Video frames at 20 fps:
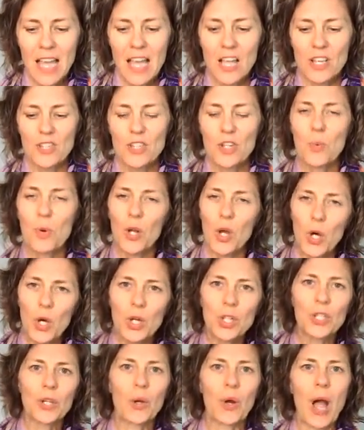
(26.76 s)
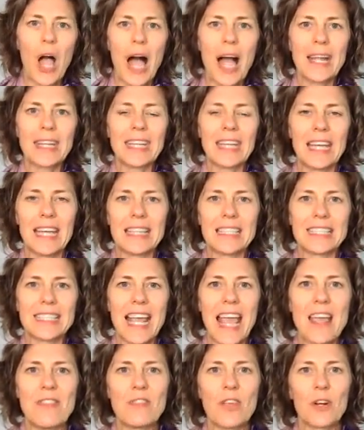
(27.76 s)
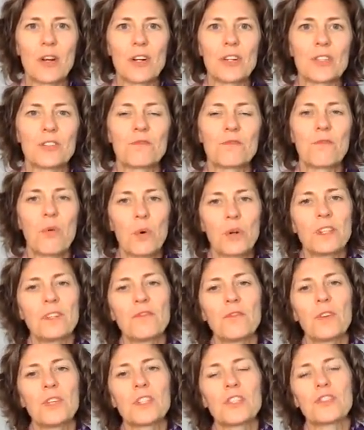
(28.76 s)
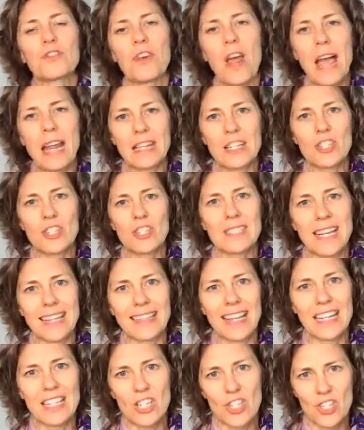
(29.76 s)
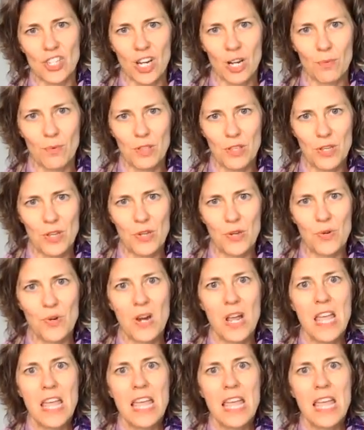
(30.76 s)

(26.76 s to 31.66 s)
So you want to hook your audience, and there's 4 different strategies I'd like to share with you